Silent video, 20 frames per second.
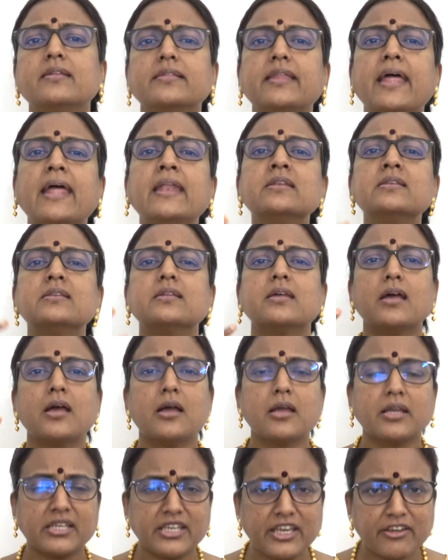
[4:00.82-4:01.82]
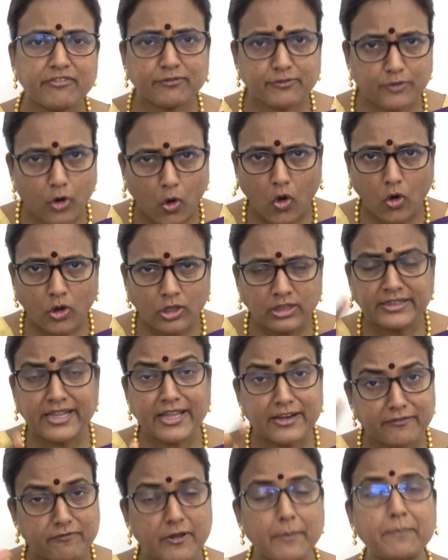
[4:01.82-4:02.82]
then give all
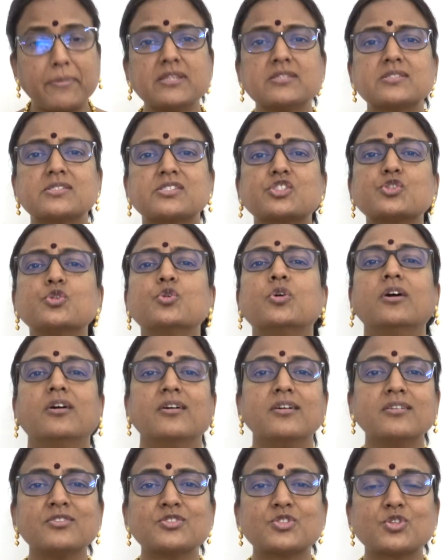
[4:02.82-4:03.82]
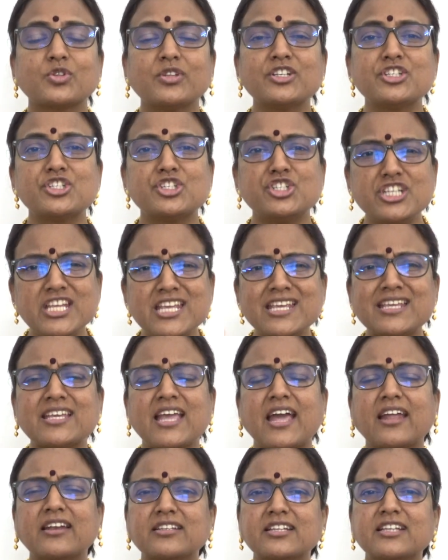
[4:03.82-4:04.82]
their weapons to her so that she
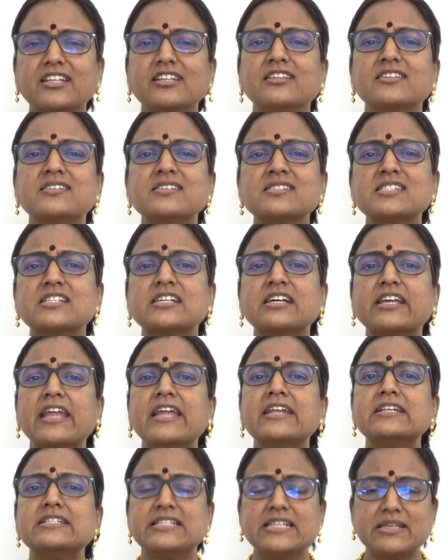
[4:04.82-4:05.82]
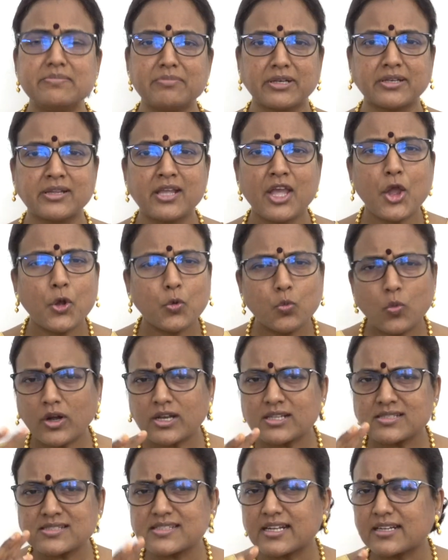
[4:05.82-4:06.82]
can kill this great demon. What
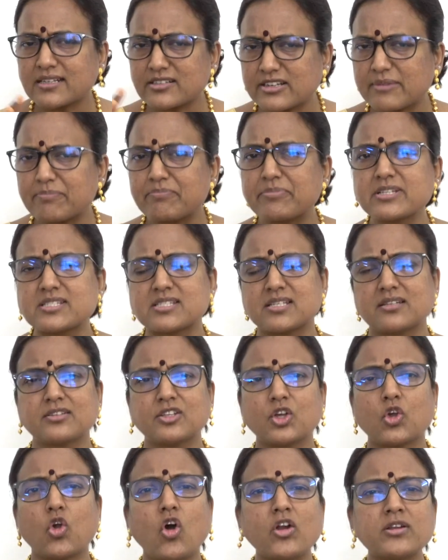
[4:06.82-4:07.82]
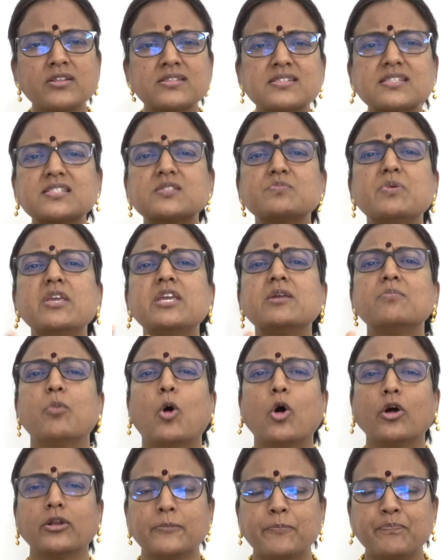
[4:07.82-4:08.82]
does that represent? The goddess is being
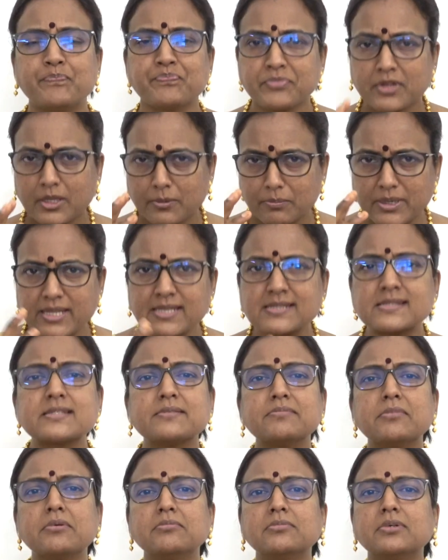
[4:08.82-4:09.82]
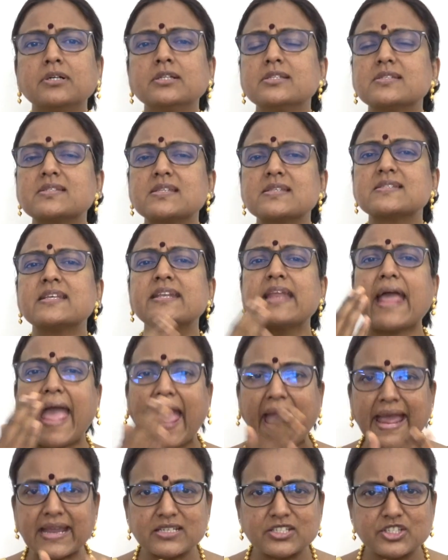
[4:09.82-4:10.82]
born. Please remember, this is an
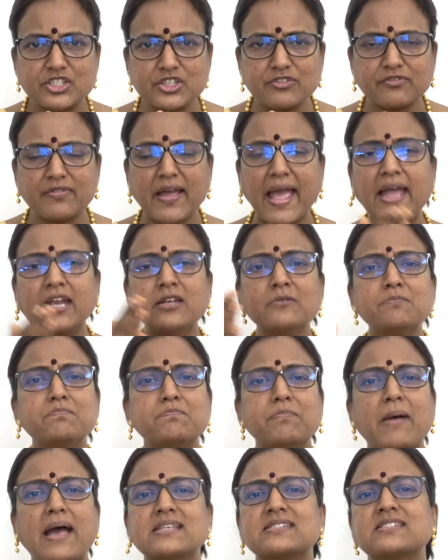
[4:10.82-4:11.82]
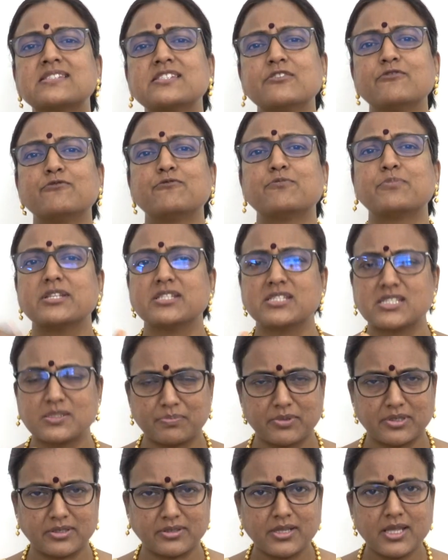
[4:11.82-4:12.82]
active and passive
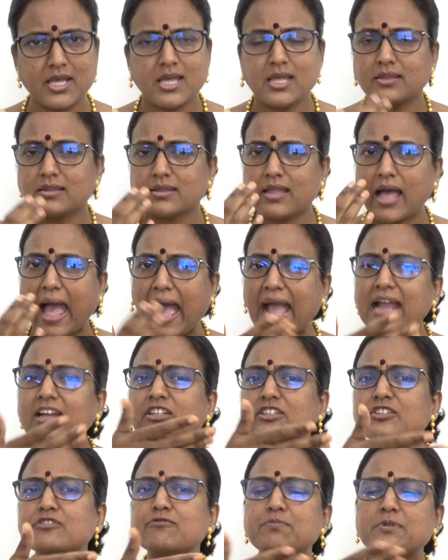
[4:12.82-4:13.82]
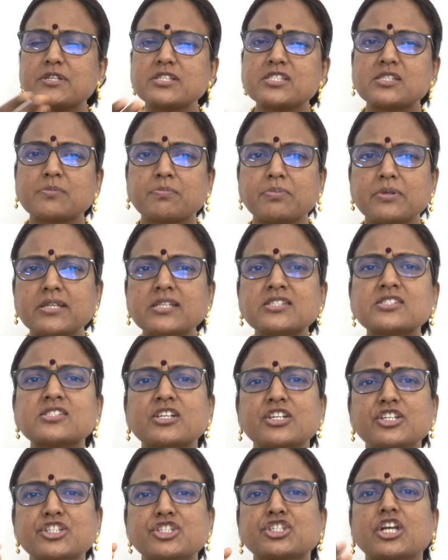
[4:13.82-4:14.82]
principle. The active principle
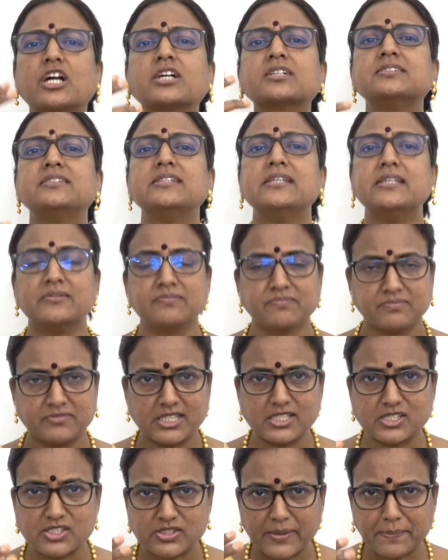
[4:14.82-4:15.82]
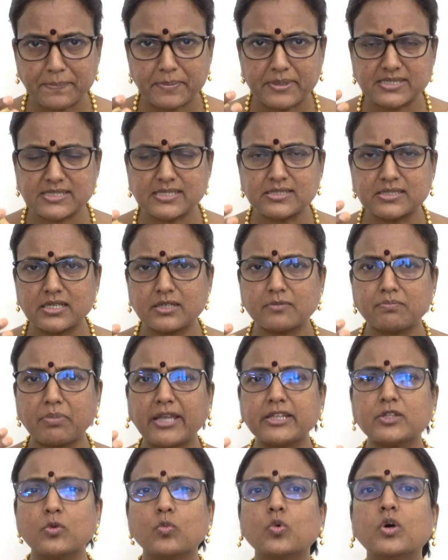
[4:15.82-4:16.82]
is Shakti. It's represented
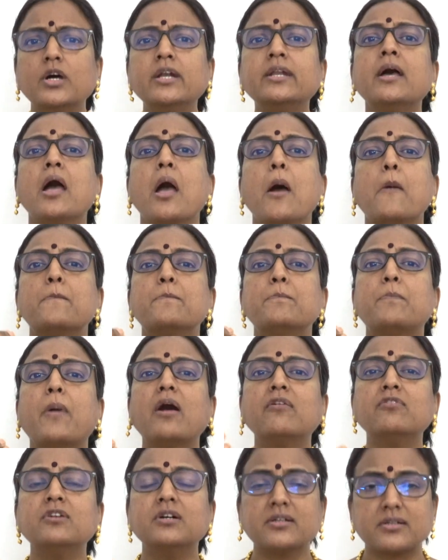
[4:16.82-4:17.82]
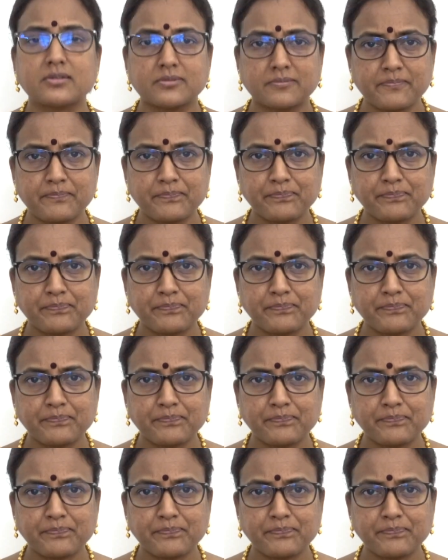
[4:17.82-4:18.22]
by the word power